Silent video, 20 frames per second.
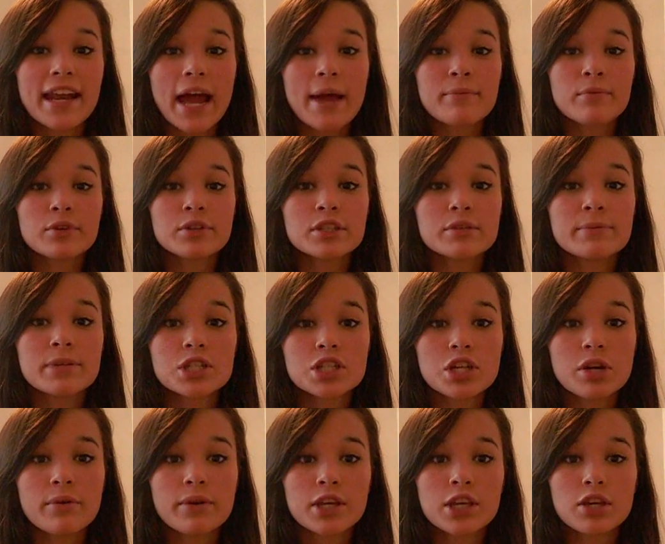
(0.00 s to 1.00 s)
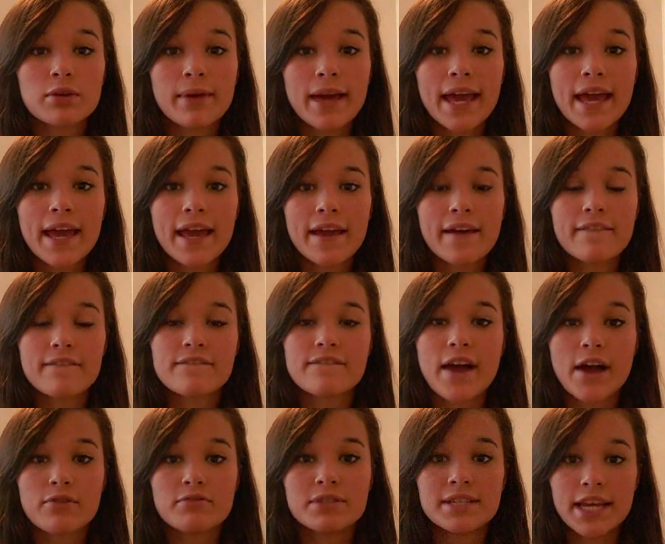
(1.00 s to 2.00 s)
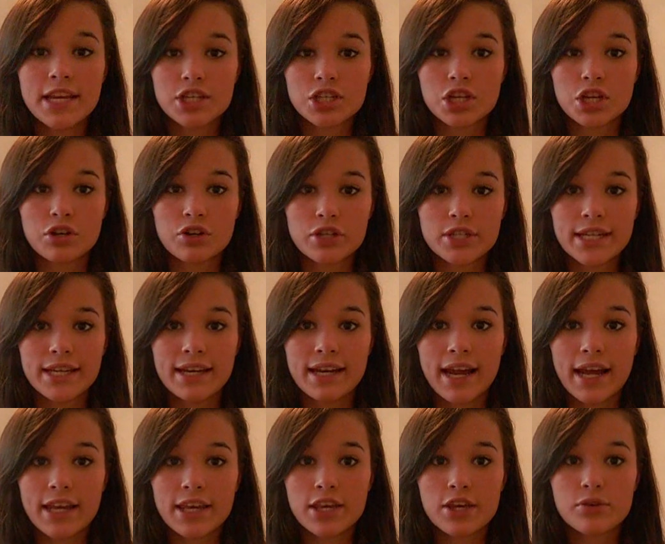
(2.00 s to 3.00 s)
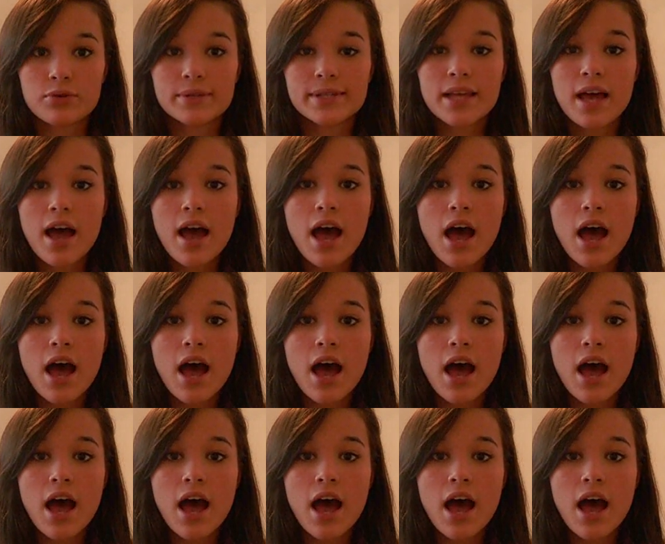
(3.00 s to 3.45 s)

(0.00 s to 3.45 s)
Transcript: and I'm going to be showing you a foundation routine I use.